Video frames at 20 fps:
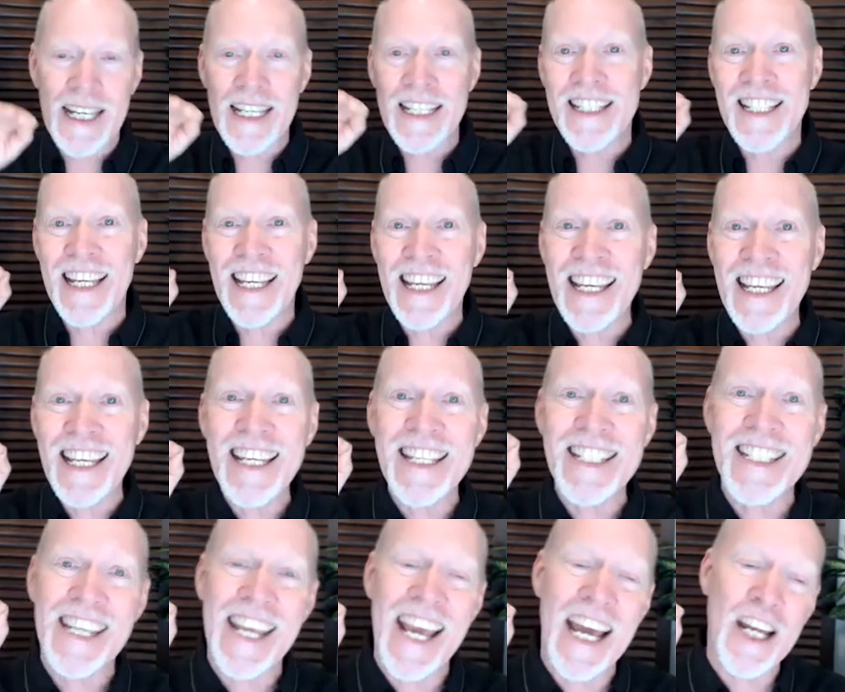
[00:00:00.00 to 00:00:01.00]
is it
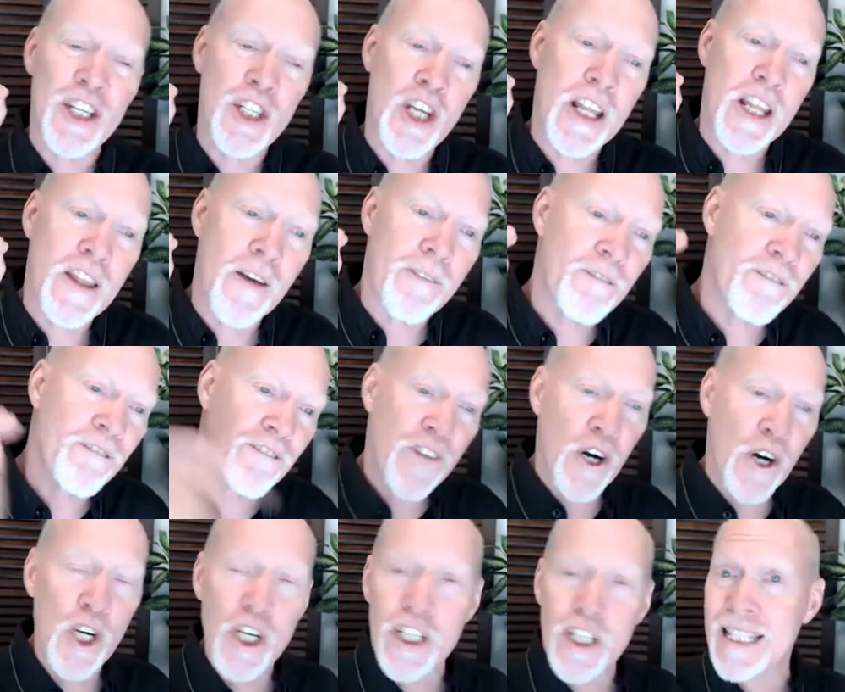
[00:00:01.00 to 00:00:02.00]
is catching the
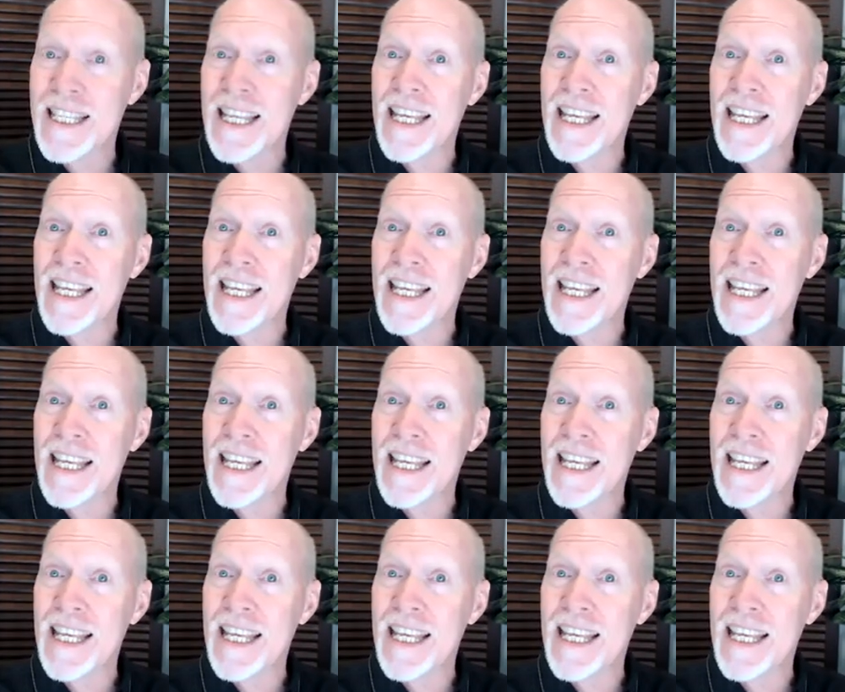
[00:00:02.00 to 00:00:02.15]
first